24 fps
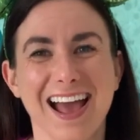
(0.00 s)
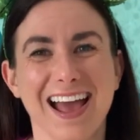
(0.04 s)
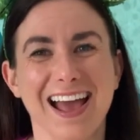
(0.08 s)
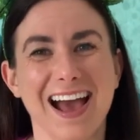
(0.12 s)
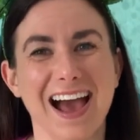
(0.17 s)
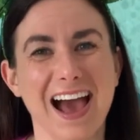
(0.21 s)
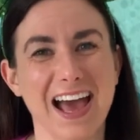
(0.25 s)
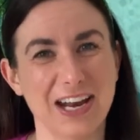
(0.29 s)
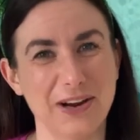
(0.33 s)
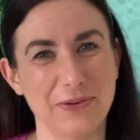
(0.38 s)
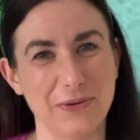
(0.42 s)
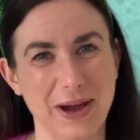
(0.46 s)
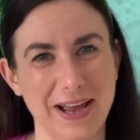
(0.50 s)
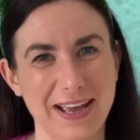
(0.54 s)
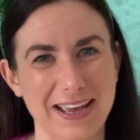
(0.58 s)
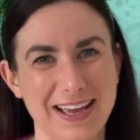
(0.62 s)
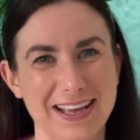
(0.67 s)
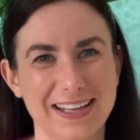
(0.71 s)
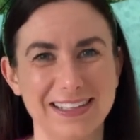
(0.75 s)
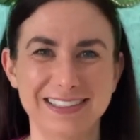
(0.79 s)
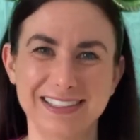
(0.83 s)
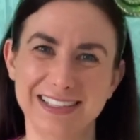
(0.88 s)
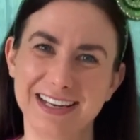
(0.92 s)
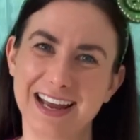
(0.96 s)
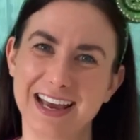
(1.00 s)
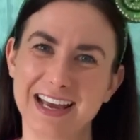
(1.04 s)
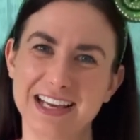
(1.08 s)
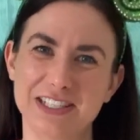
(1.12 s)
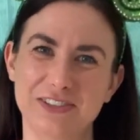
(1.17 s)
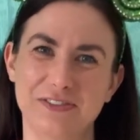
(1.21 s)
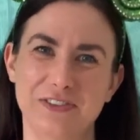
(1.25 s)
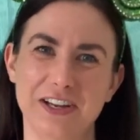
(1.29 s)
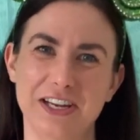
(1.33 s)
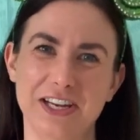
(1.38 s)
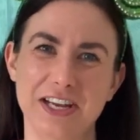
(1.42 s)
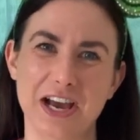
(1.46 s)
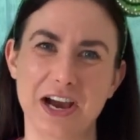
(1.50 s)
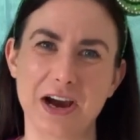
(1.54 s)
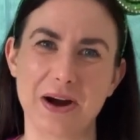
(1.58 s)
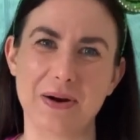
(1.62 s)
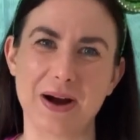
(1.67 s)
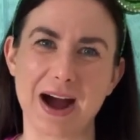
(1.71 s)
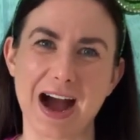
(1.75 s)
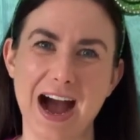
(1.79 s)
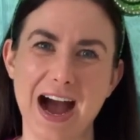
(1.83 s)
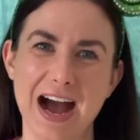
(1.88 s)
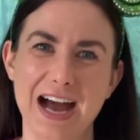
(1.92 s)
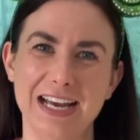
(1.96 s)
Anyway, in today's
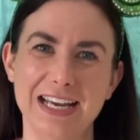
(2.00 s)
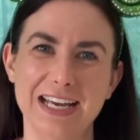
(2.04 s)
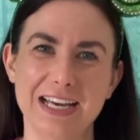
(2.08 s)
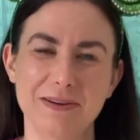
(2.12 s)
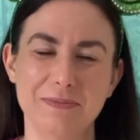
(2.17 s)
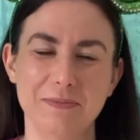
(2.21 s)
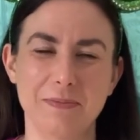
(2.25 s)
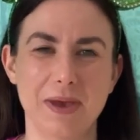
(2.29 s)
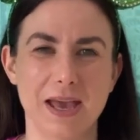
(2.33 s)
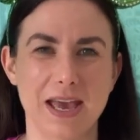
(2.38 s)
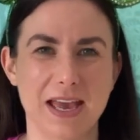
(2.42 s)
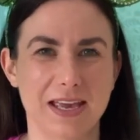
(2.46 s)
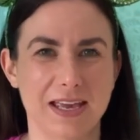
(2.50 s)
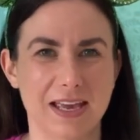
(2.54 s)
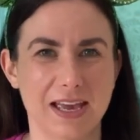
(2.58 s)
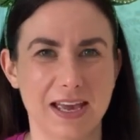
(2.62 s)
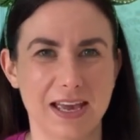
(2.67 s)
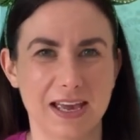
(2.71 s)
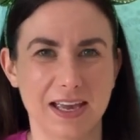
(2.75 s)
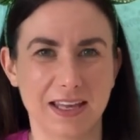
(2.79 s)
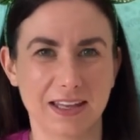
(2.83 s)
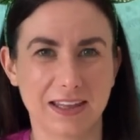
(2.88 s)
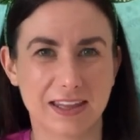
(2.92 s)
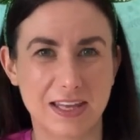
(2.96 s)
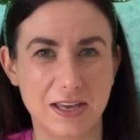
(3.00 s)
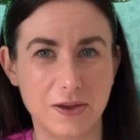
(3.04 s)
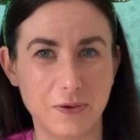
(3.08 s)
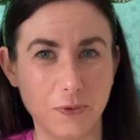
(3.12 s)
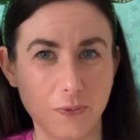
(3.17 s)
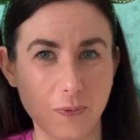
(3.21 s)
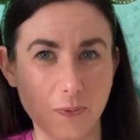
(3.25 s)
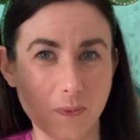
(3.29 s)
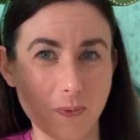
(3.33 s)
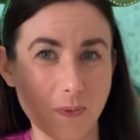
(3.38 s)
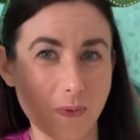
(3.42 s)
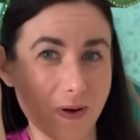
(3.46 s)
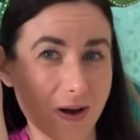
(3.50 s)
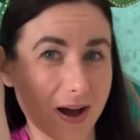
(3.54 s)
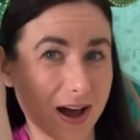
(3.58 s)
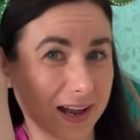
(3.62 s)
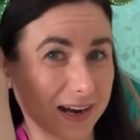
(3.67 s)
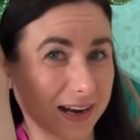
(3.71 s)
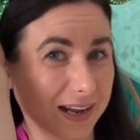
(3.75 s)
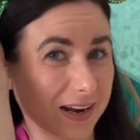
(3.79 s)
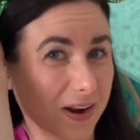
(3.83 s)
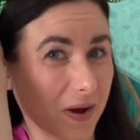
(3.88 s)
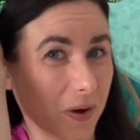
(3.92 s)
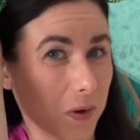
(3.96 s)
video, I am making the one
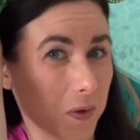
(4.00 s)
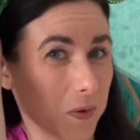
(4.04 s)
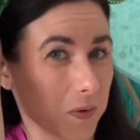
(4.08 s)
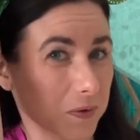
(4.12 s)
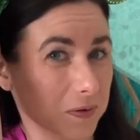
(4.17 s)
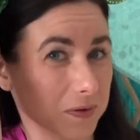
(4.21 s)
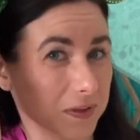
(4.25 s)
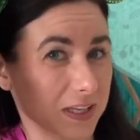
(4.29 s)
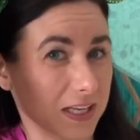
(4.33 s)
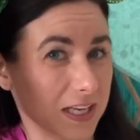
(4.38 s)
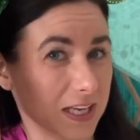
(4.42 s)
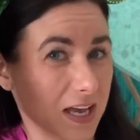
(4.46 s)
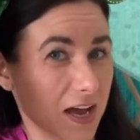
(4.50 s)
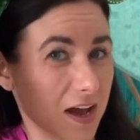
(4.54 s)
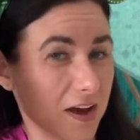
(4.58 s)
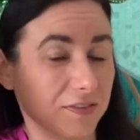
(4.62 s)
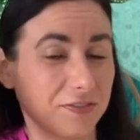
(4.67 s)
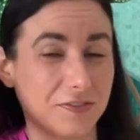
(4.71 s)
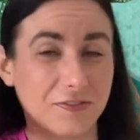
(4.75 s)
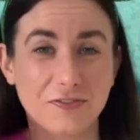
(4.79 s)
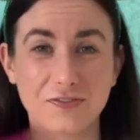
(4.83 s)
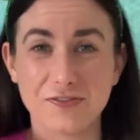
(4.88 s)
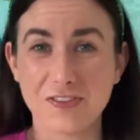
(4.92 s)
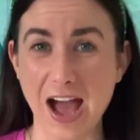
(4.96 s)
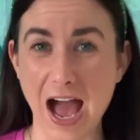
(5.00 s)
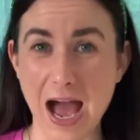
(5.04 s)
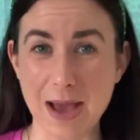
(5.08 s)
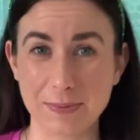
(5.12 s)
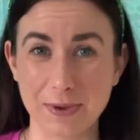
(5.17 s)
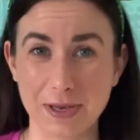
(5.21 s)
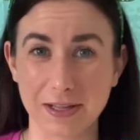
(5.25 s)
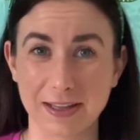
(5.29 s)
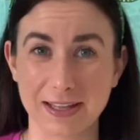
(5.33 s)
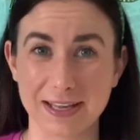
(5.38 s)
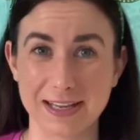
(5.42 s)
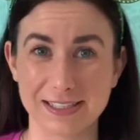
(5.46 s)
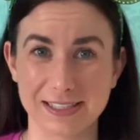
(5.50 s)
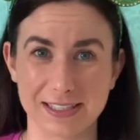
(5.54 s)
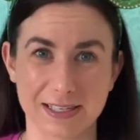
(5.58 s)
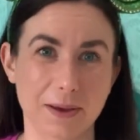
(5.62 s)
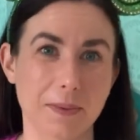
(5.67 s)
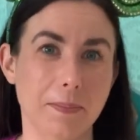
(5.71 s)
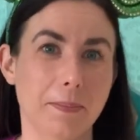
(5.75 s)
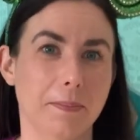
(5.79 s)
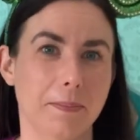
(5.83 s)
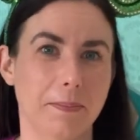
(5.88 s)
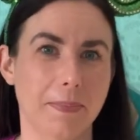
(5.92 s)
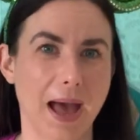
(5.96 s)
and only fabulous
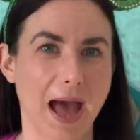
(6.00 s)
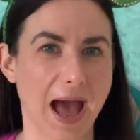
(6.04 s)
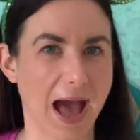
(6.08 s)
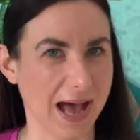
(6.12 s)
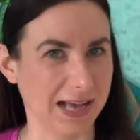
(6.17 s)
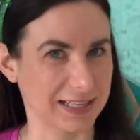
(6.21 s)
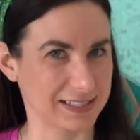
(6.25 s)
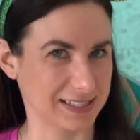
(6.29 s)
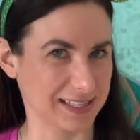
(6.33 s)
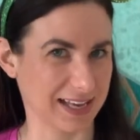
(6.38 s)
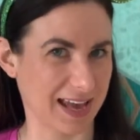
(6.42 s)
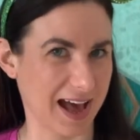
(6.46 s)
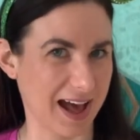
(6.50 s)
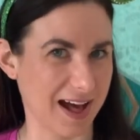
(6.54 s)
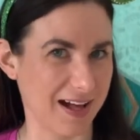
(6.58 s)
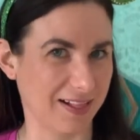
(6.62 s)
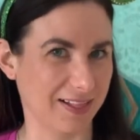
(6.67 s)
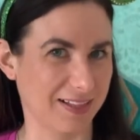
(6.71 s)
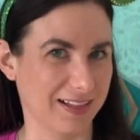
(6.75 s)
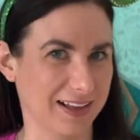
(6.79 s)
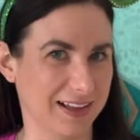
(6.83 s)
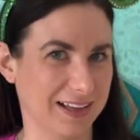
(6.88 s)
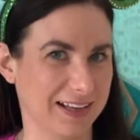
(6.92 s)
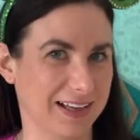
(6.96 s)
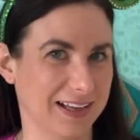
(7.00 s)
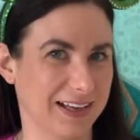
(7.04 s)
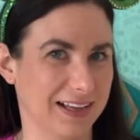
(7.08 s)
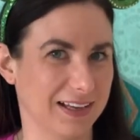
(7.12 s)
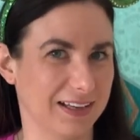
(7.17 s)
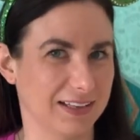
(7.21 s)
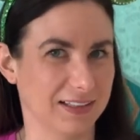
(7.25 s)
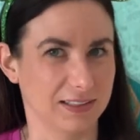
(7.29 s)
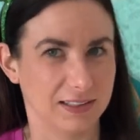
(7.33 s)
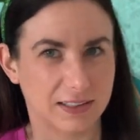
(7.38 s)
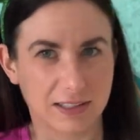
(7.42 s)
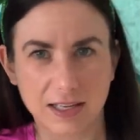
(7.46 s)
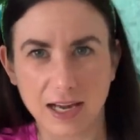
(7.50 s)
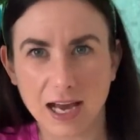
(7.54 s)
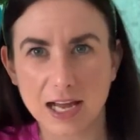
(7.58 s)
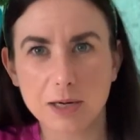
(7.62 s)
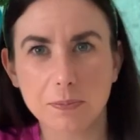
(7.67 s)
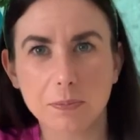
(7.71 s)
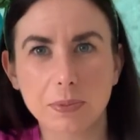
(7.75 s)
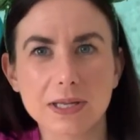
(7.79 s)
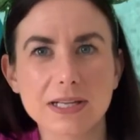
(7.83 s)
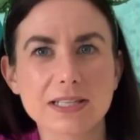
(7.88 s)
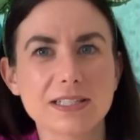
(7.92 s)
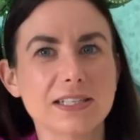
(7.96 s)
Pascal. Kind
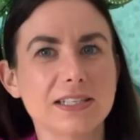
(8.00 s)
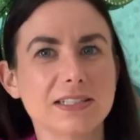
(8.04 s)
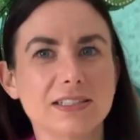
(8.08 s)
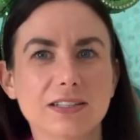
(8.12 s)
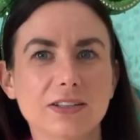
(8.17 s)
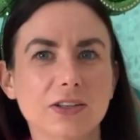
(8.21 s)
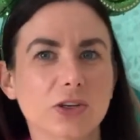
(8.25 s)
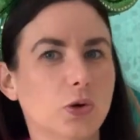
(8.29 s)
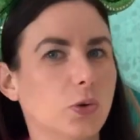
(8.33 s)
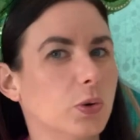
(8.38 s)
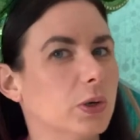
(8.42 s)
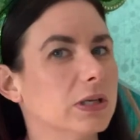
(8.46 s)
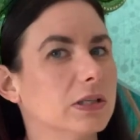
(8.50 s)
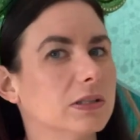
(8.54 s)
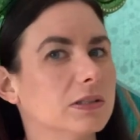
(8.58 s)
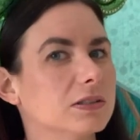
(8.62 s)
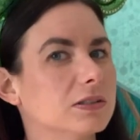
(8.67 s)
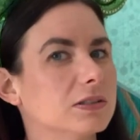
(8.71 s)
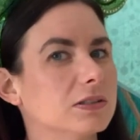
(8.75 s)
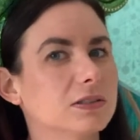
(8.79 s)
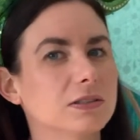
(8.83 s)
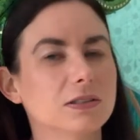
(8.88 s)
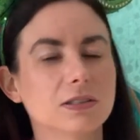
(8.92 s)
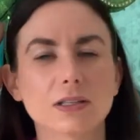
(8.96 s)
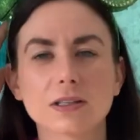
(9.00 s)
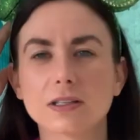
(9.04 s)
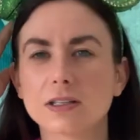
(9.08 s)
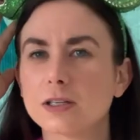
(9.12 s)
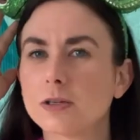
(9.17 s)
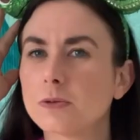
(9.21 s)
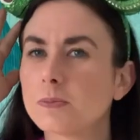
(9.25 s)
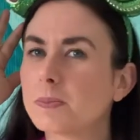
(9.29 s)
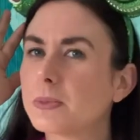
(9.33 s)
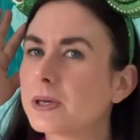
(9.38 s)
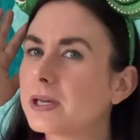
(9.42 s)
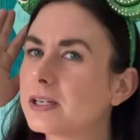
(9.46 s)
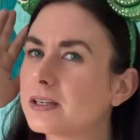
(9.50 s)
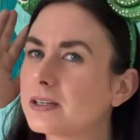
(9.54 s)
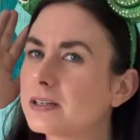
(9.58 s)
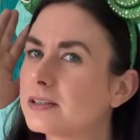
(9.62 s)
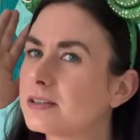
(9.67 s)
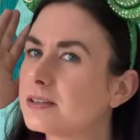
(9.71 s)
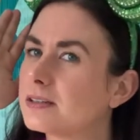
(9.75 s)
of blends into the quilt a little bit,